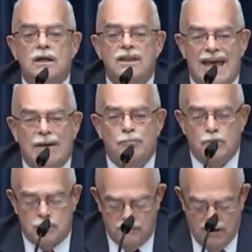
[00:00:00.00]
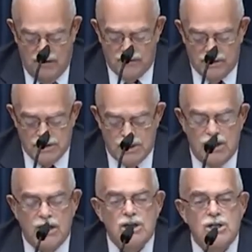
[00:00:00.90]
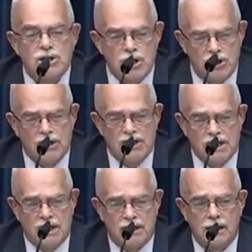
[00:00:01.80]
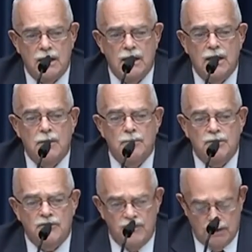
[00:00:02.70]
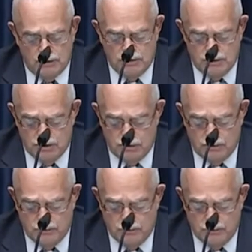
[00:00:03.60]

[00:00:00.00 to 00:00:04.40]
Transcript: that Board of Governors should have done but failed to do.